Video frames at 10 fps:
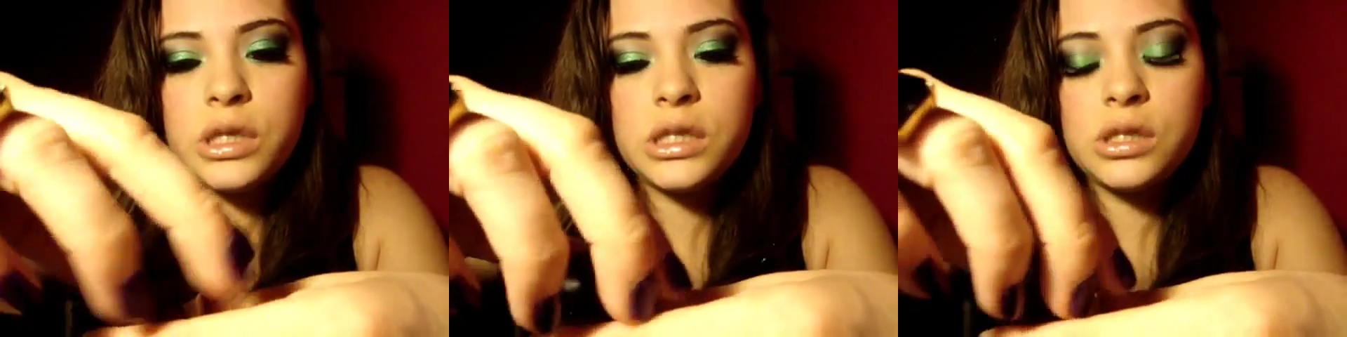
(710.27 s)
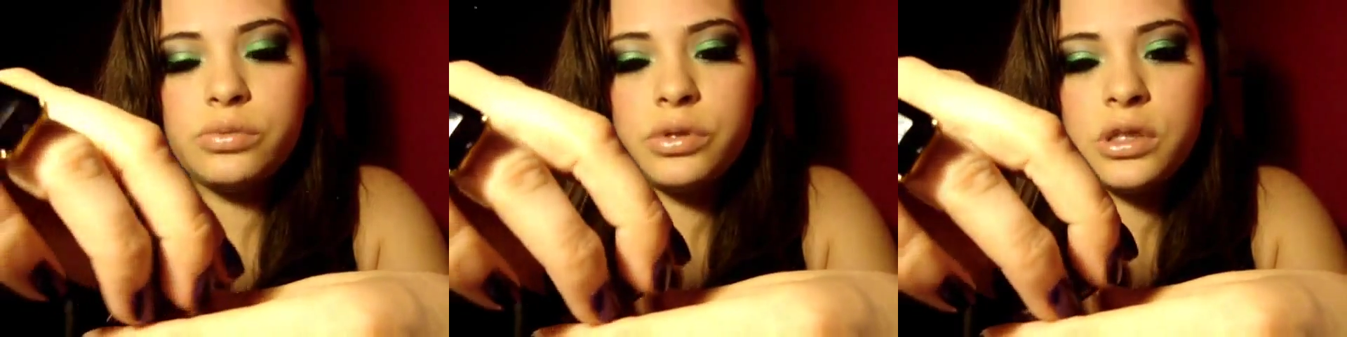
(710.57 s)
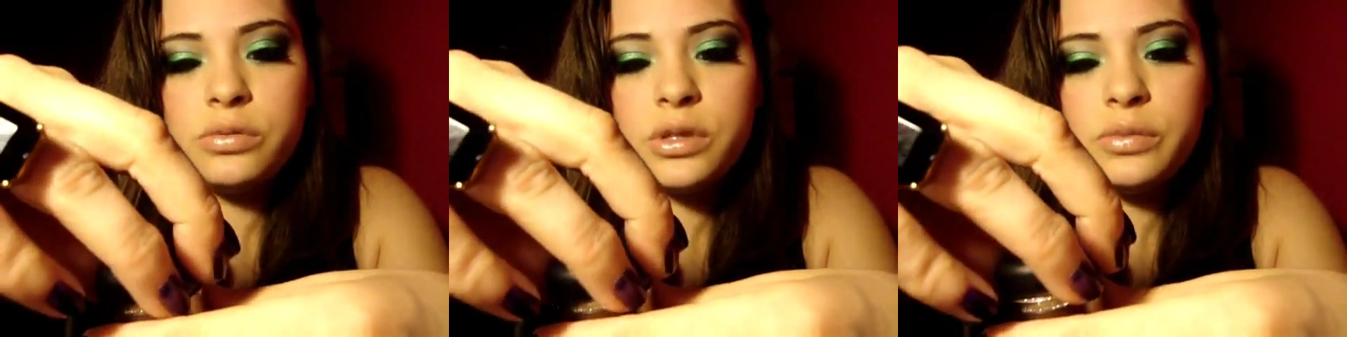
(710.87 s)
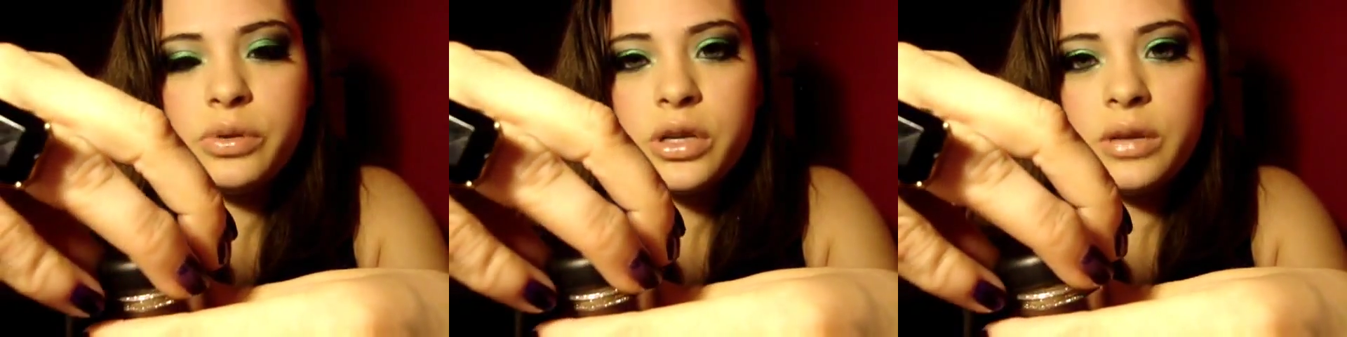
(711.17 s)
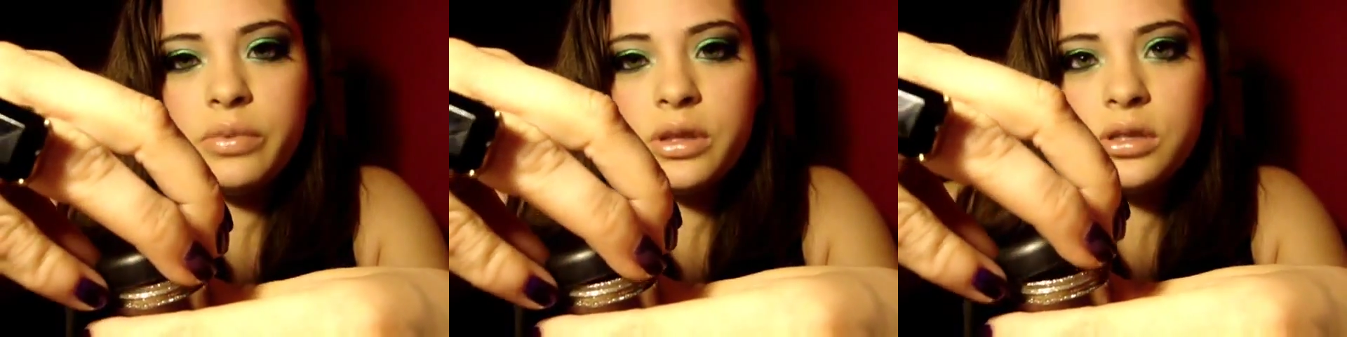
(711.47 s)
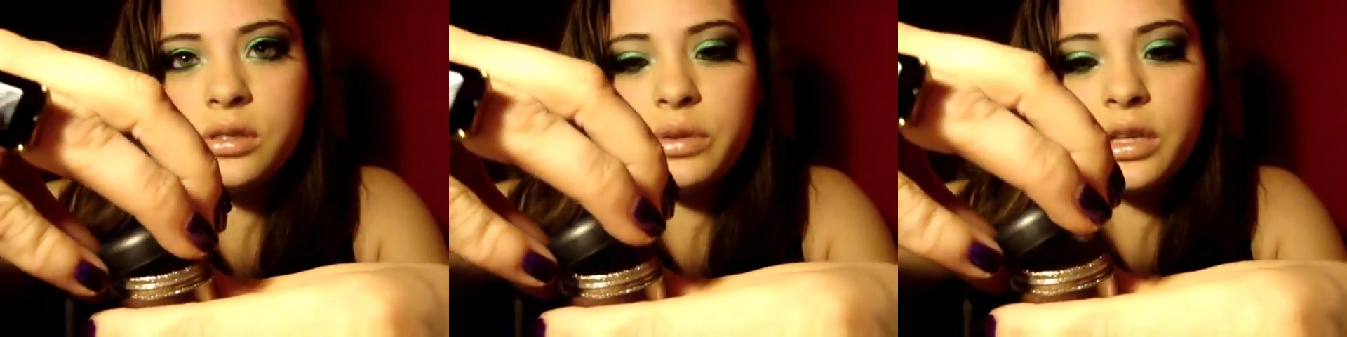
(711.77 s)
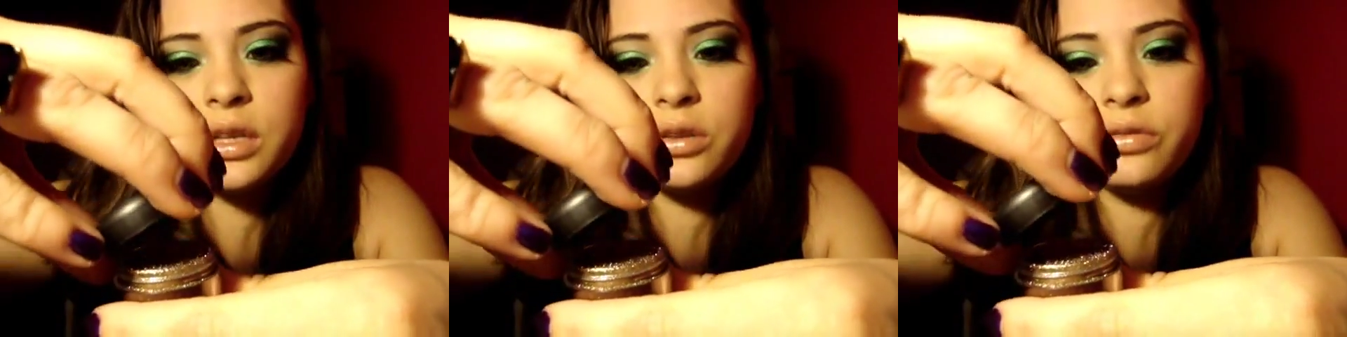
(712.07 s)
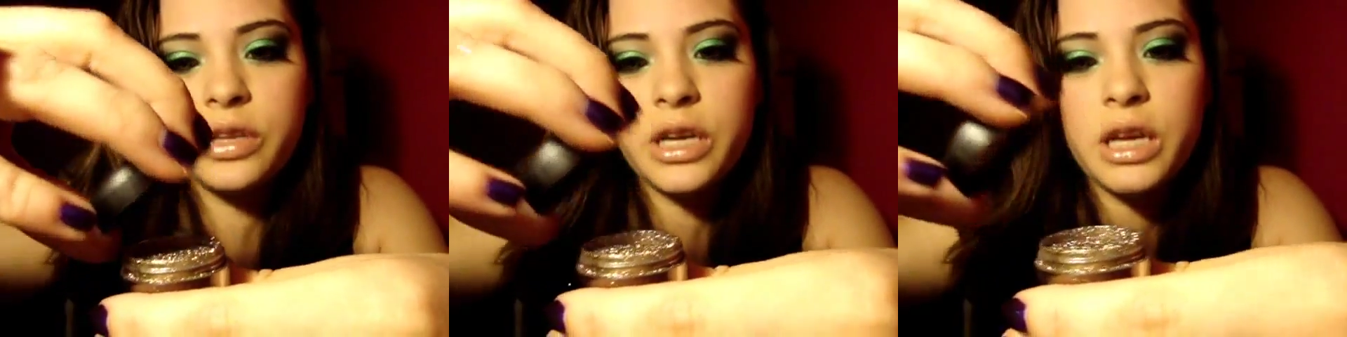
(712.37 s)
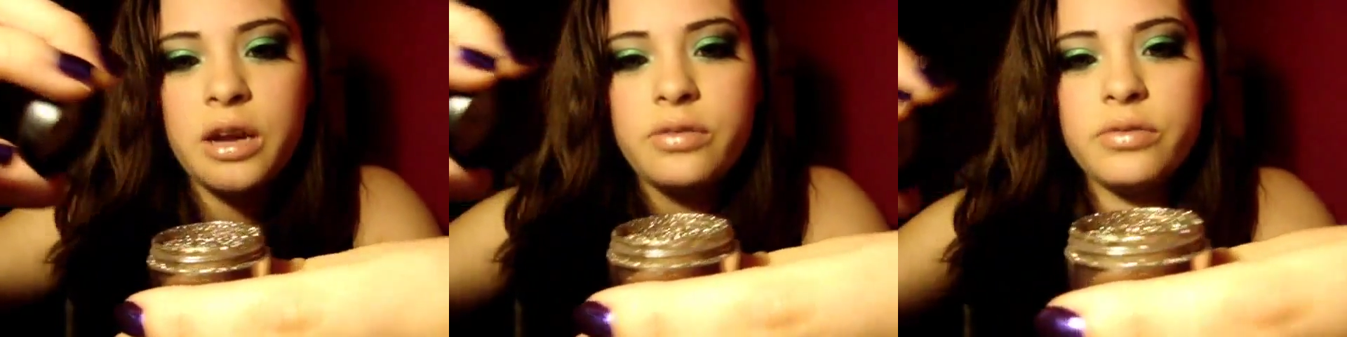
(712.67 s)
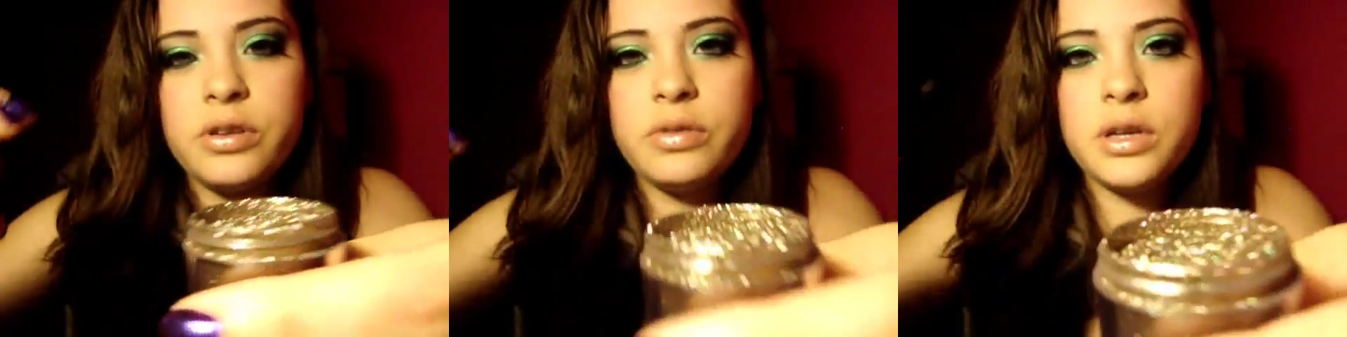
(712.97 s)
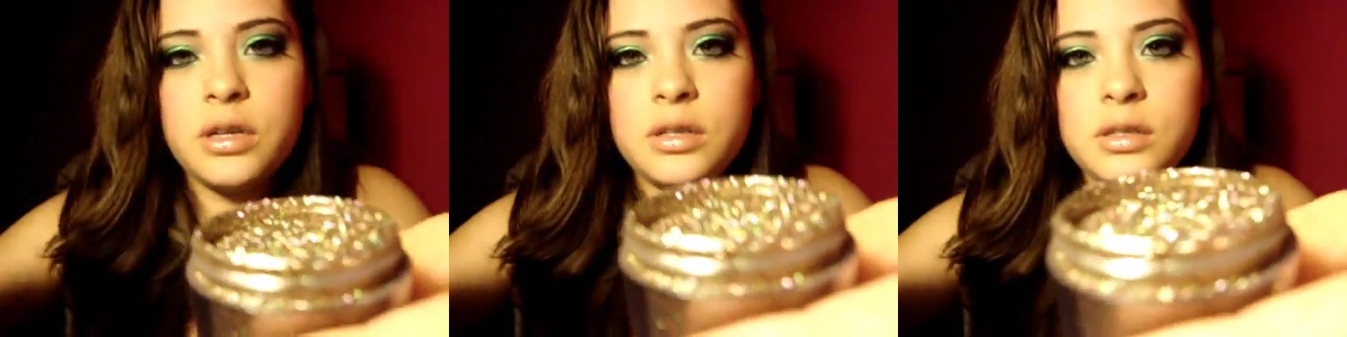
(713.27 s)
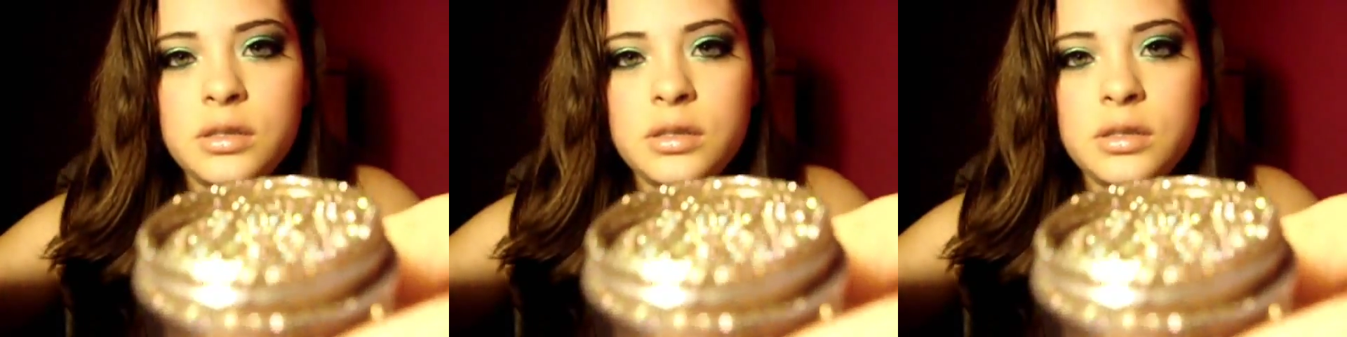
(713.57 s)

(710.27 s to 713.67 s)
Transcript: It's really, really pretty, but there's going to be glitter flying everywhere.